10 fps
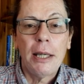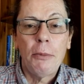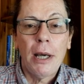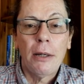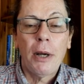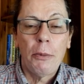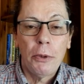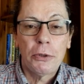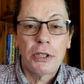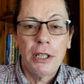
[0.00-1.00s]
keep well,
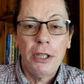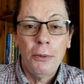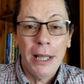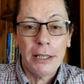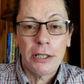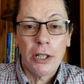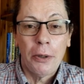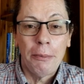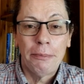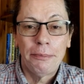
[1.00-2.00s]
and we'll see you next
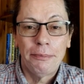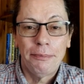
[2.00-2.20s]
time.